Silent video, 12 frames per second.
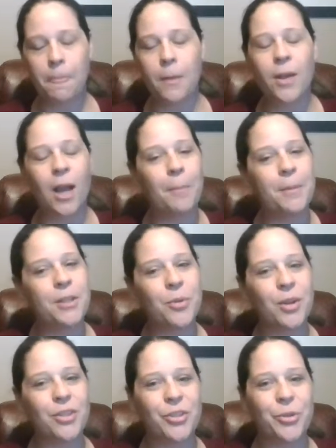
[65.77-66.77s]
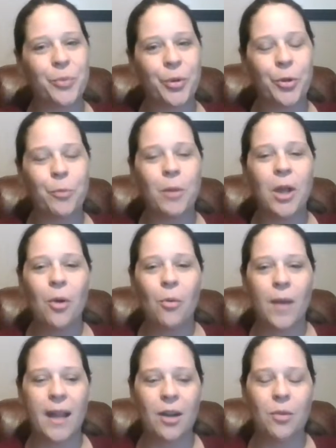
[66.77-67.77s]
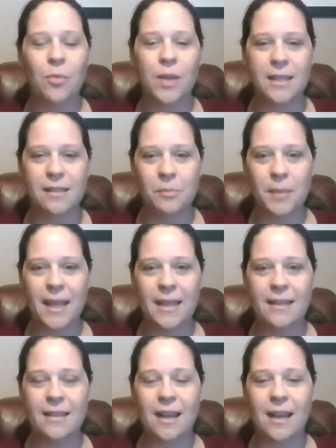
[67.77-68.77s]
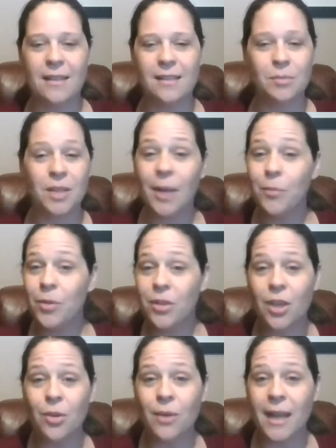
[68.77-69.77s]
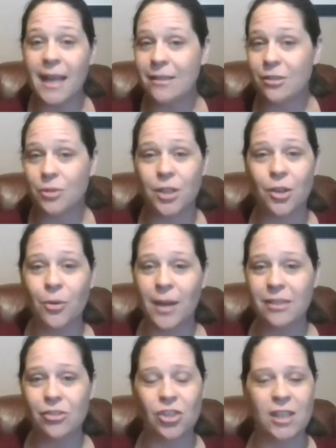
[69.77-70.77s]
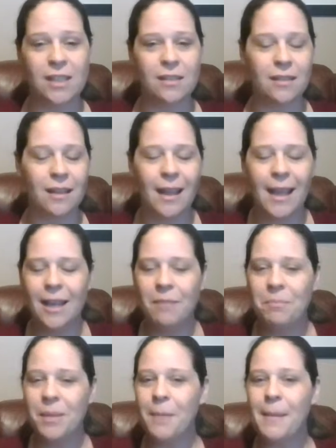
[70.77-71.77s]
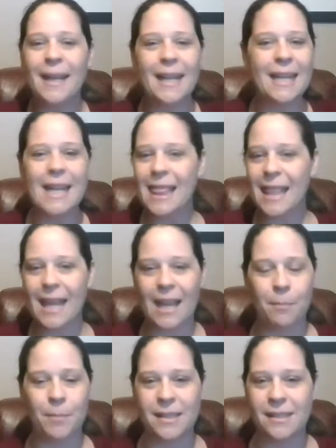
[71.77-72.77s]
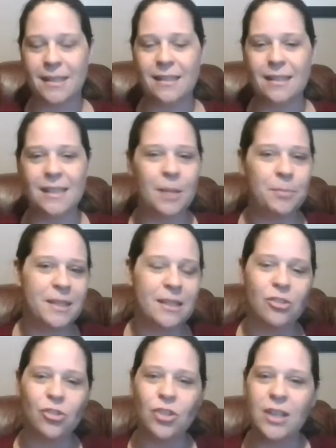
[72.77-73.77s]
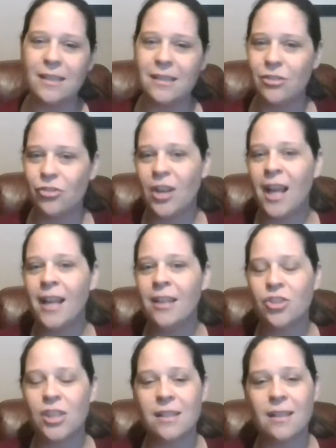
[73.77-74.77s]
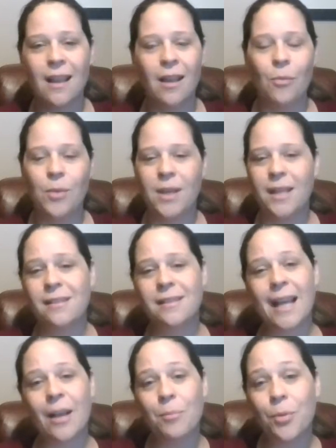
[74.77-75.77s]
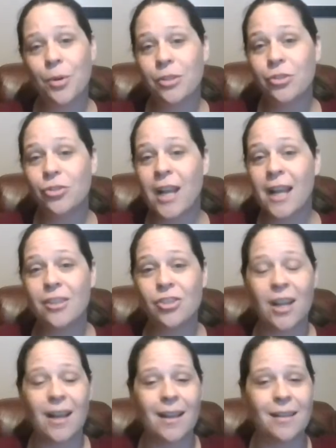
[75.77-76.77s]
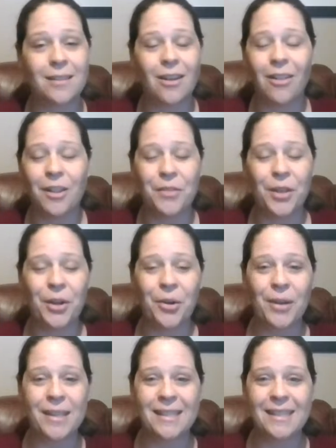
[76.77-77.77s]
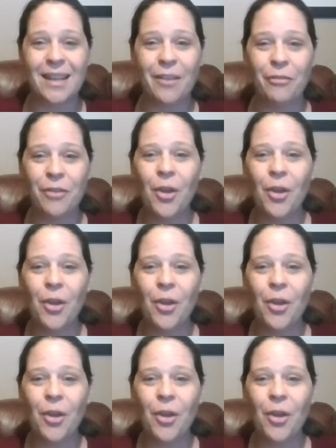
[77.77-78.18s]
we hop into our Zoom room where we spend some time with you answering your questions. It can be about anything, business tips and tricks and strategies. We can soundboard, strategize, all of that great stuff.